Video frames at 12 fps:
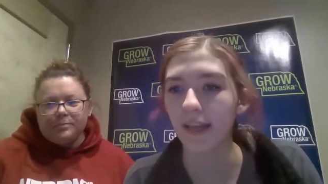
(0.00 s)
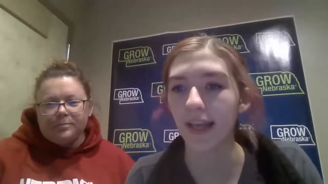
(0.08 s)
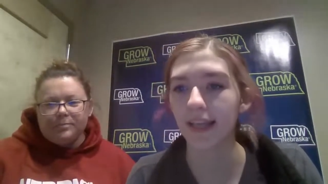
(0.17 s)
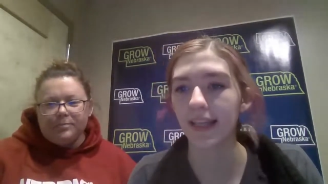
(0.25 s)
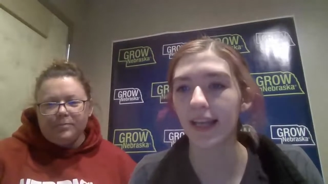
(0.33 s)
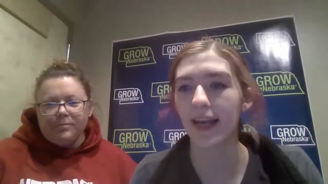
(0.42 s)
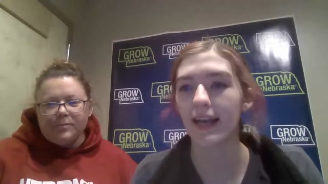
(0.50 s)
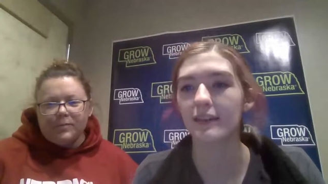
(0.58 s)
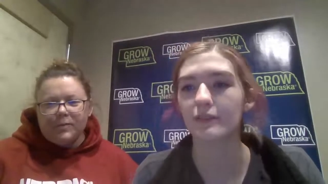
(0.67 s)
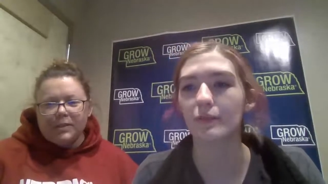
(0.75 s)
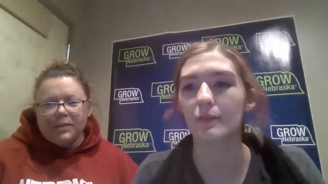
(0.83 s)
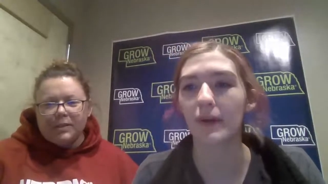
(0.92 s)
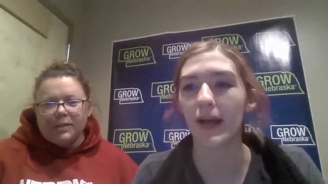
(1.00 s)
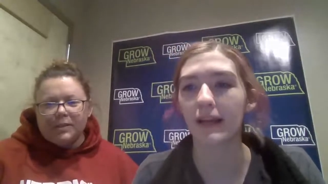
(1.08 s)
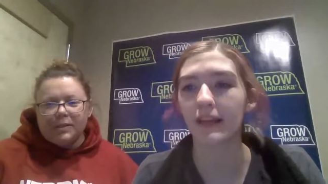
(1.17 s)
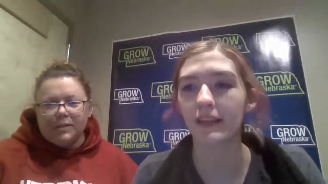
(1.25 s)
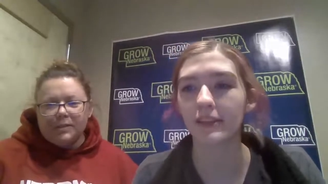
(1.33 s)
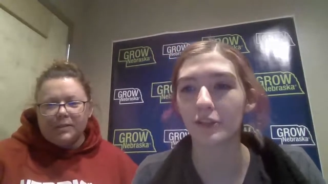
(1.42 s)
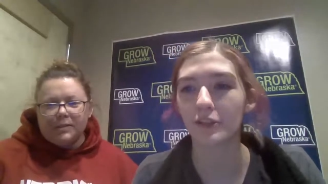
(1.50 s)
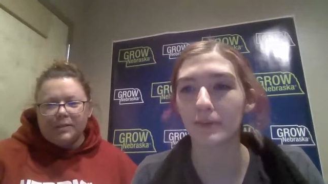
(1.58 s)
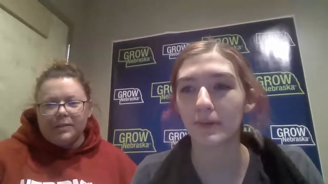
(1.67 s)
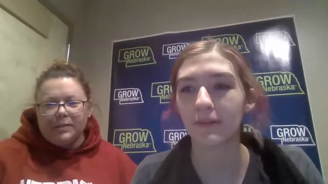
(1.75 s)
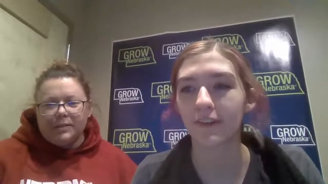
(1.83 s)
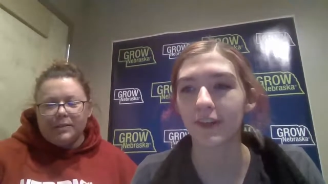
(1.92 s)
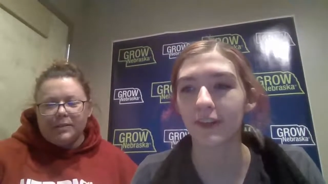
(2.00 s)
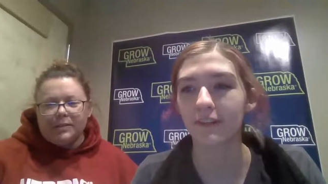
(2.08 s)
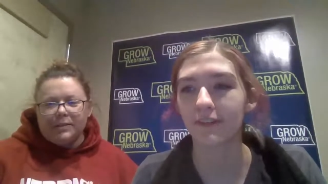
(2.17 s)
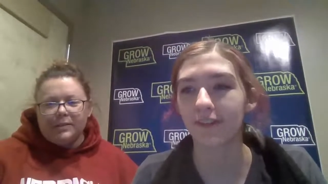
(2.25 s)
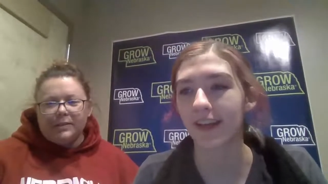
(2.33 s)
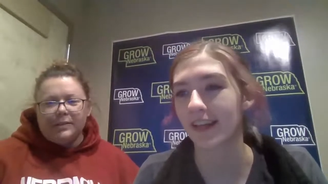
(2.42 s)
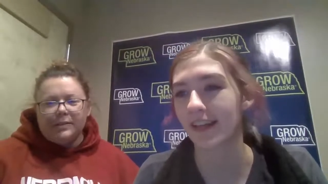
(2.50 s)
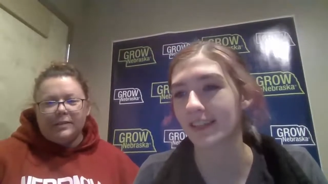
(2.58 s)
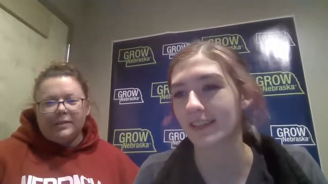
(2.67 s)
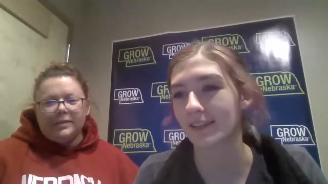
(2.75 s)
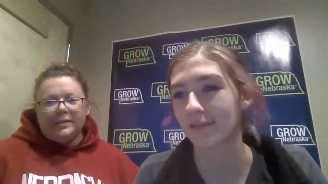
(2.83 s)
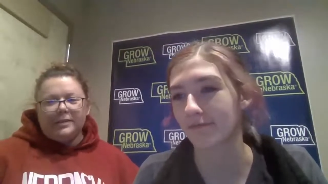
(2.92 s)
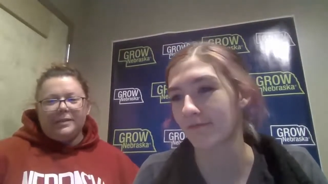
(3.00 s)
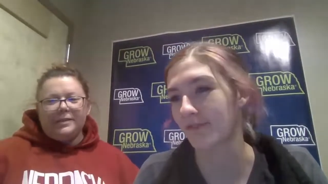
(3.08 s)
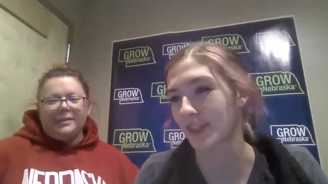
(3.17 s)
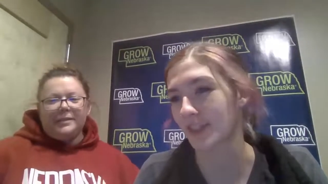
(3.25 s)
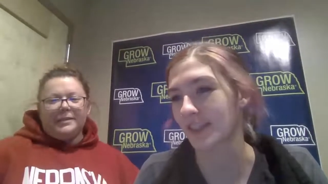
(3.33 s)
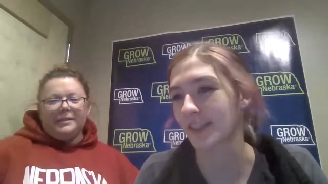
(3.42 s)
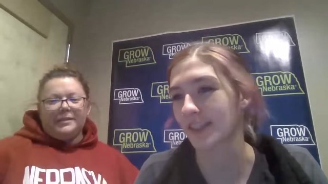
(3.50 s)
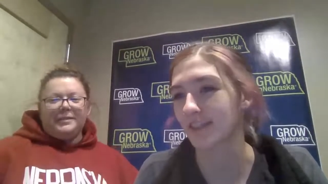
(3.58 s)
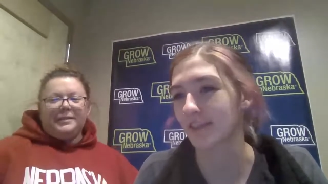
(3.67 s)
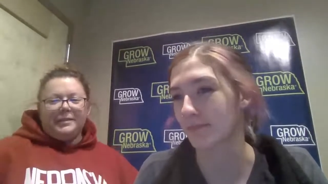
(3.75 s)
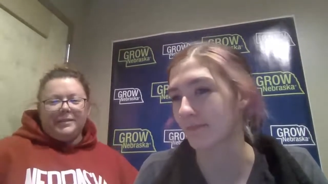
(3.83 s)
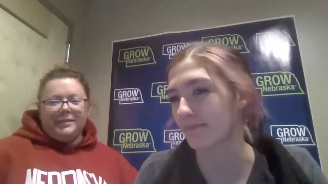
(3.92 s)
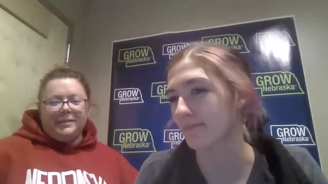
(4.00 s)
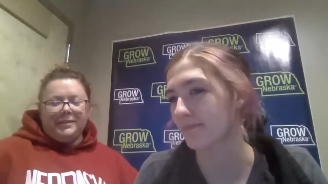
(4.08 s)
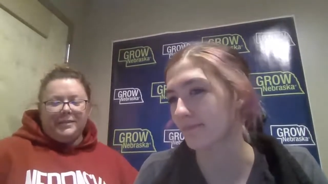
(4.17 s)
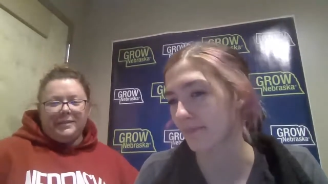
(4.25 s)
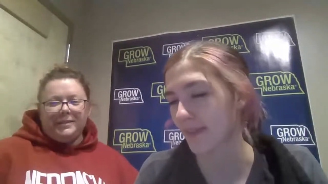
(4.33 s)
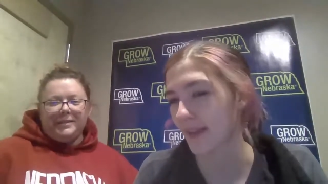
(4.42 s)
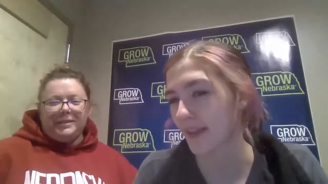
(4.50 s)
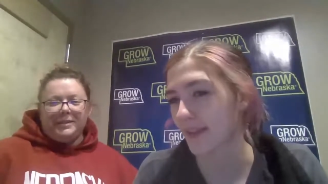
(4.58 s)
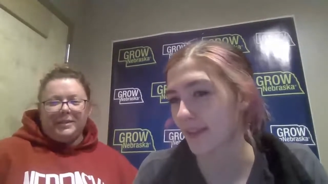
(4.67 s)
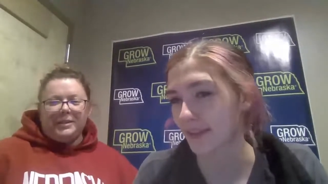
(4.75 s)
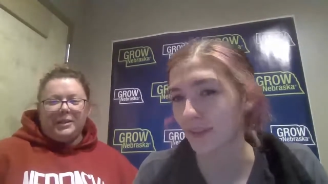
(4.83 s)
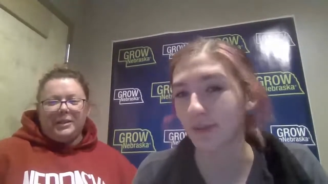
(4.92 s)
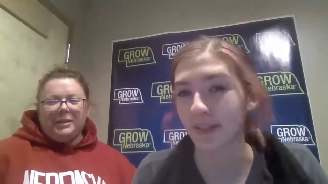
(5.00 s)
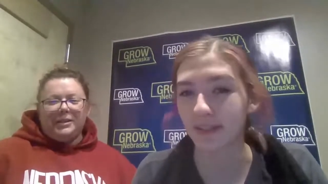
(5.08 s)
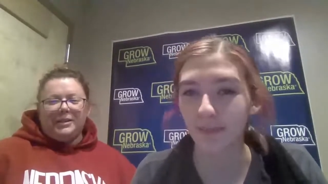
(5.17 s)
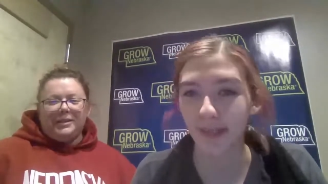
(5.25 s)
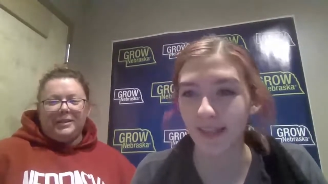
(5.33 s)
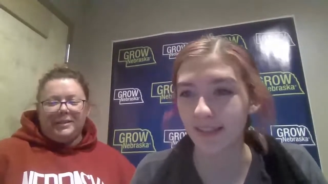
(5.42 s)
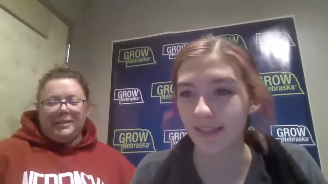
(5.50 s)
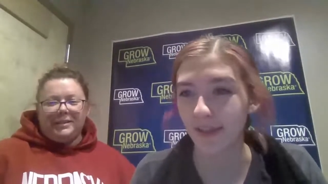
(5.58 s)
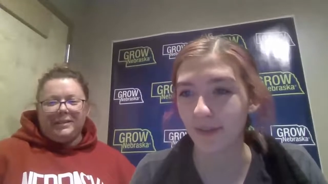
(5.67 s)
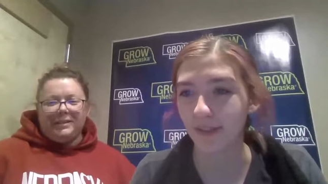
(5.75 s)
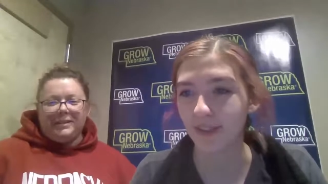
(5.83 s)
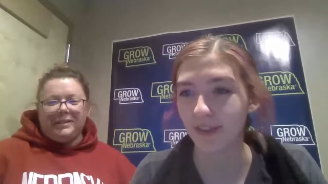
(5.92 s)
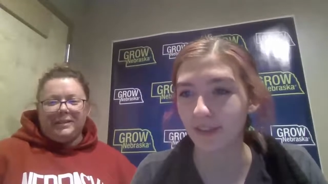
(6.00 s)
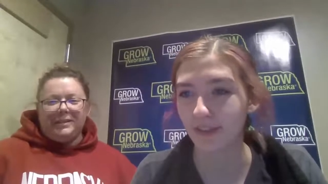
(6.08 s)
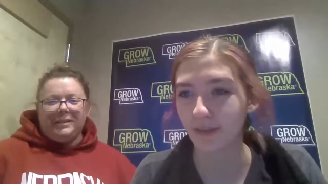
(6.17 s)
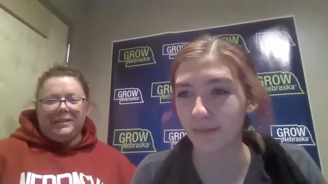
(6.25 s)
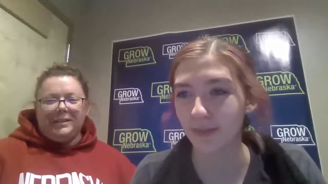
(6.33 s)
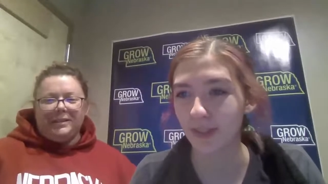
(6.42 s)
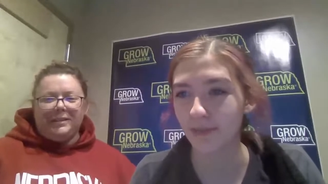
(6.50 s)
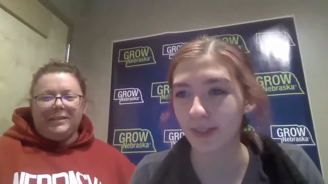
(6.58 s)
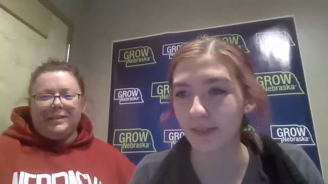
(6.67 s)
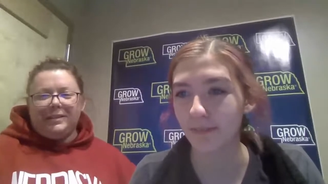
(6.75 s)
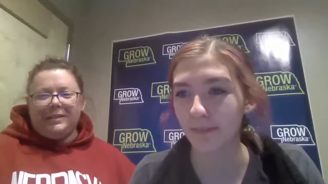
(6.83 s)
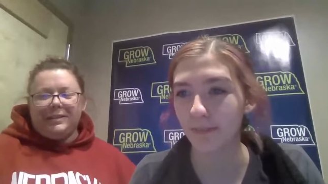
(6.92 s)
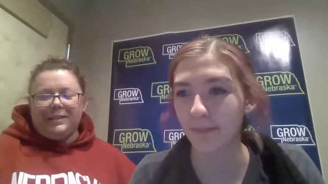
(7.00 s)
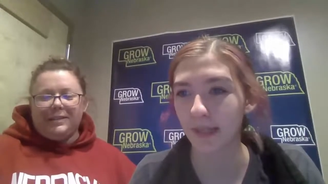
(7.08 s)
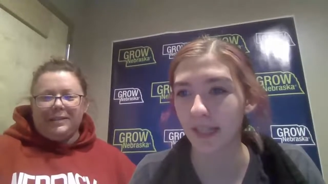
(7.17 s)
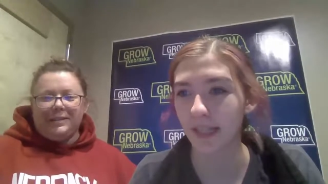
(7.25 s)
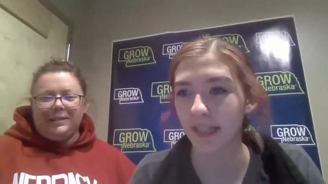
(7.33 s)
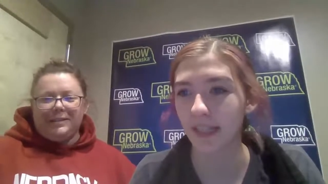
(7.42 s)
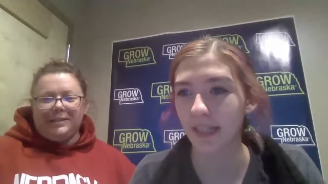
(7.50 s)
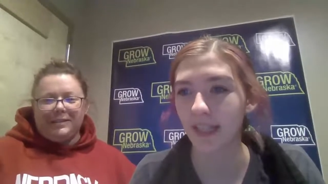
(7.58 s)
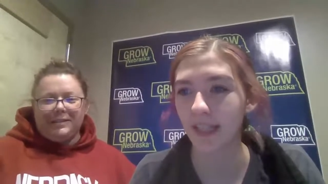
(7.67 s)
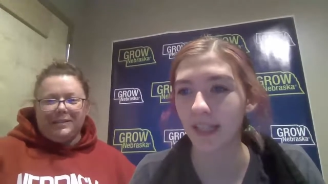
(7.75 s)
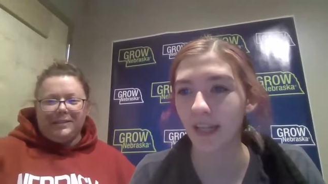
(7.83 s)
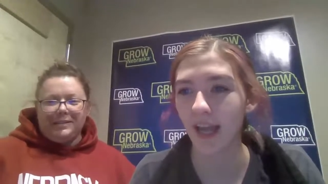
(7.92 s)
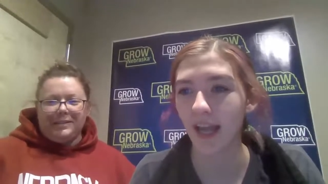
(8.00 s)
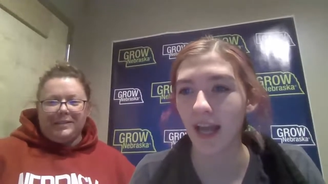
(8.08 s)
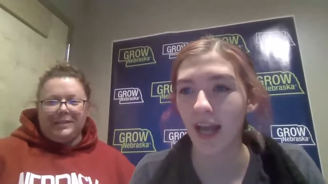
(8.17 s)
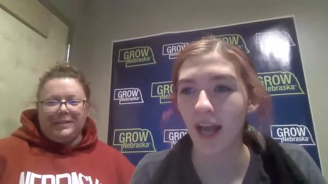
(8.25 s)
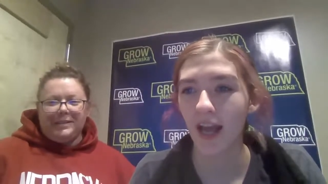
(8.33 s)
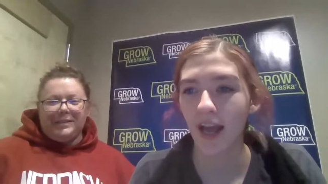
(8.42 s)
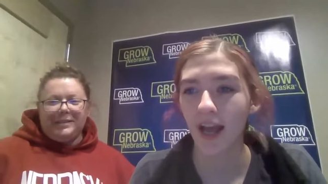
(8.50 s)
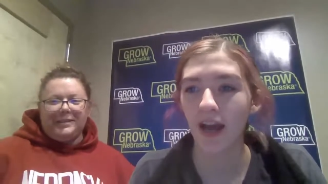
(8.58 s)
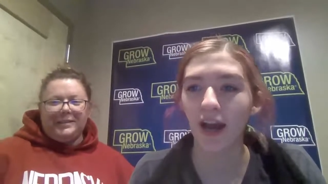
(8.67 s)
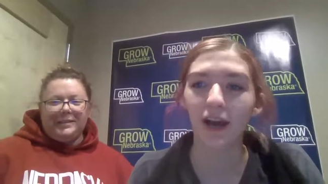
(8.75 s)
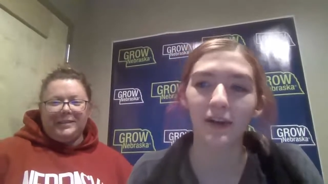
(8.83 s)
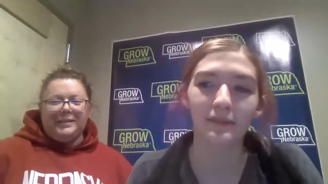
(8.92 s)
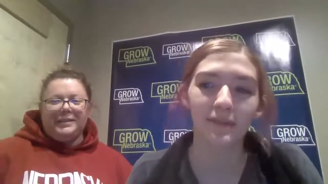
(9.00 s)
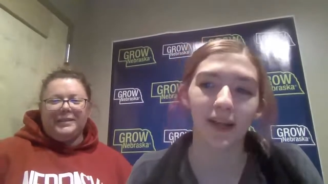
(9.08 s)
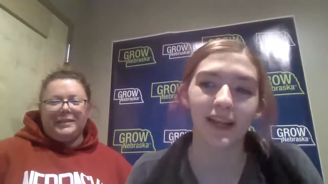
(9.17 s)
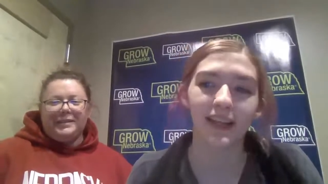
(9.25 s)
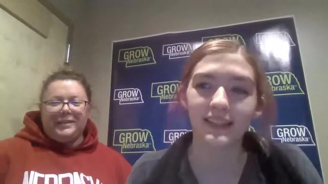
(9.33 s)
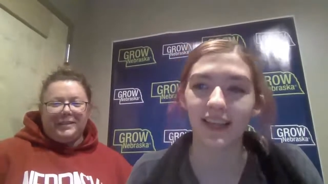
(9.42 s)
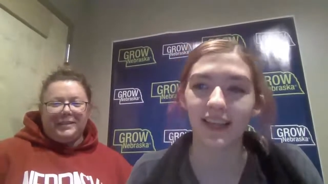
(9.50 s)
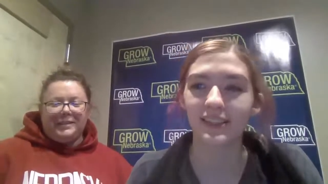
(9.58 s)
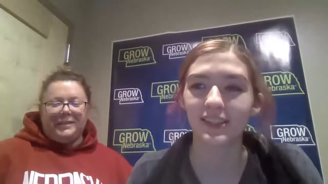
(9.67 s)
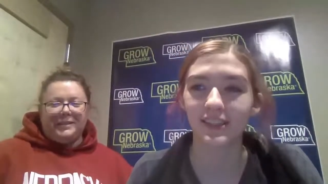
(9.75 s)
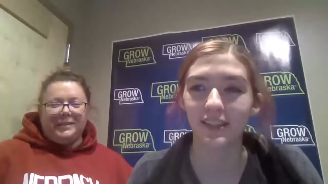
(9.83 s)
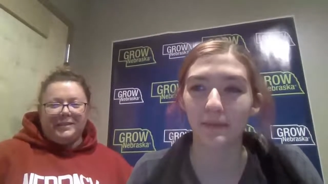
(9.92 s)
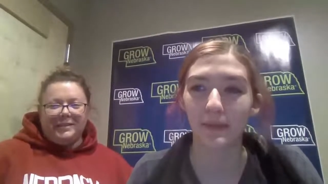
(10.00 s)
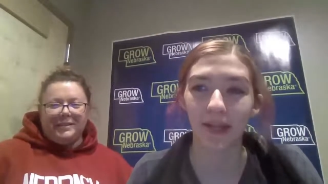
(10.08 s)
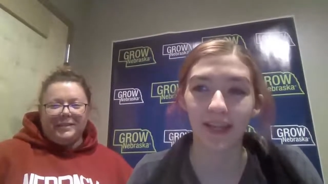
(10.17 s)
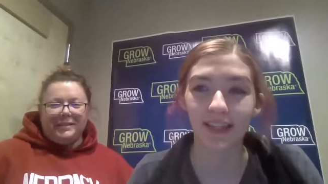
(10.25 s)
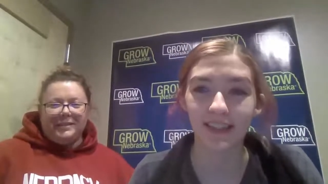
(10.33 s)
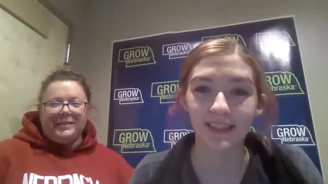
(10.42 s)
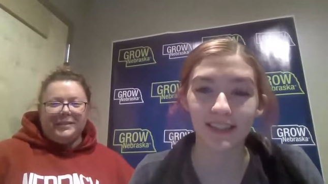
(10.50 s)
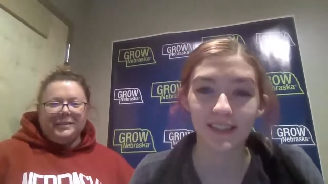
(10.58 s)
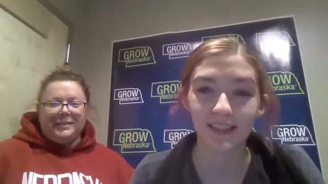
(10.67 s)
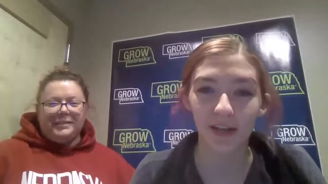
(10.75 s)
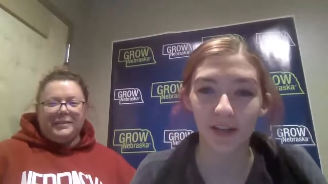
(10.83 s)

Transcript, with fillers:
Speaker 1: Katie asked, when packing, do you prefer FedEx versus USPS? I would assume she was meaning um, I guess that just depends.